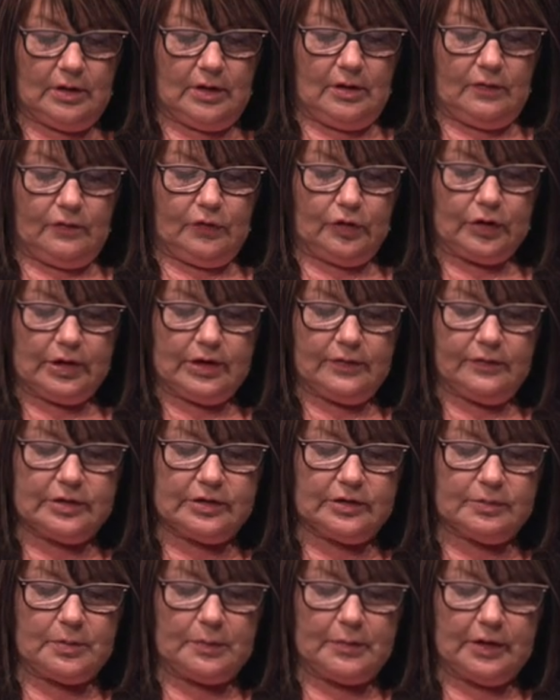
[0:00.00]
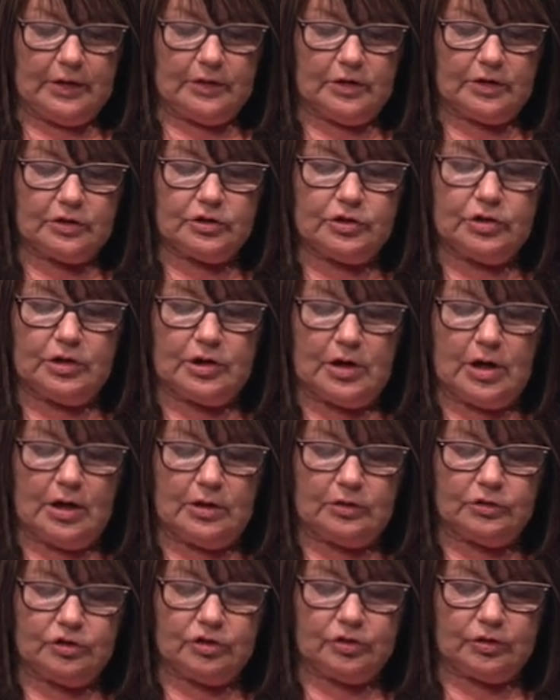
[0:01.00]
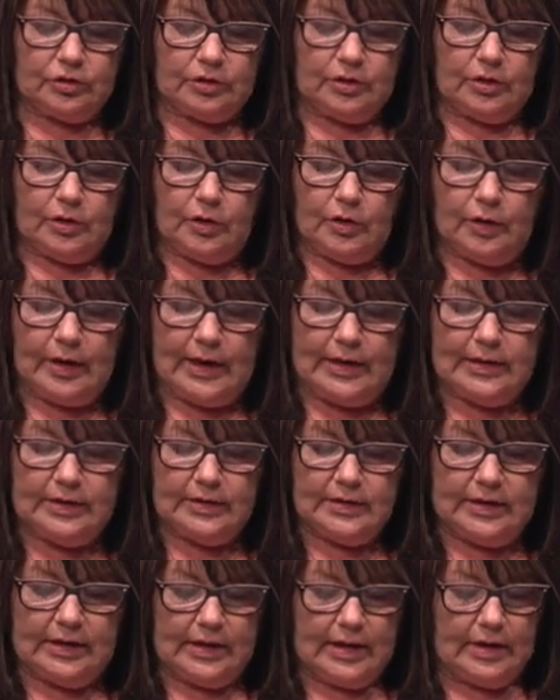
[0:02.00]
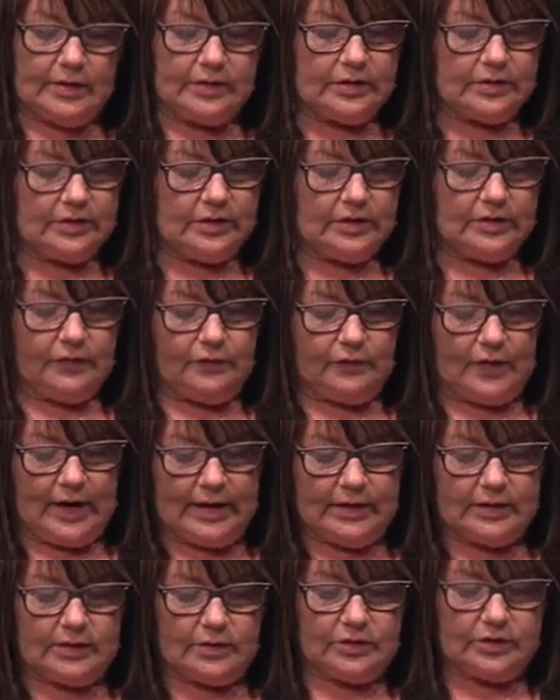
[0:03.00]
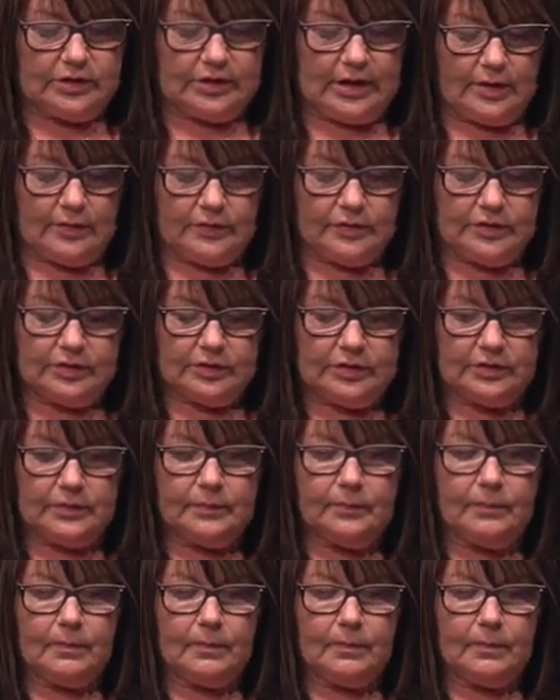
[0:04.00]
Forgive us when we look to culture or anything else to define ourselves.